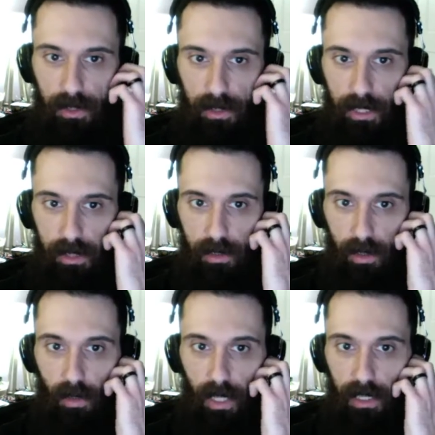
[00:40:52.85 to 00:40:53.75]
It's like,
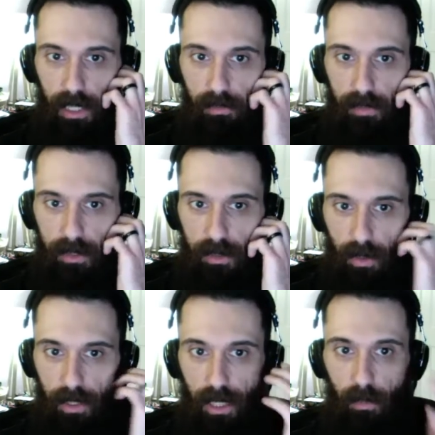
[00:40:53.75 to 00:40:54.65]
oh, I have this
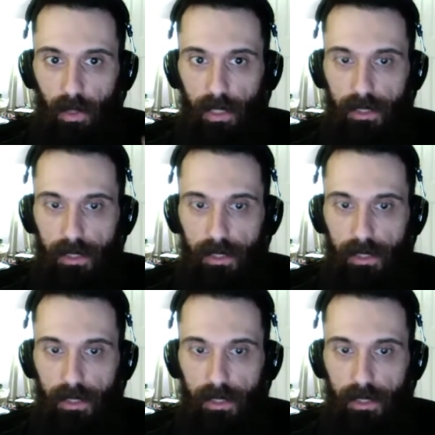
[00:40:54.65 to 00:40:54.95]
story that I want to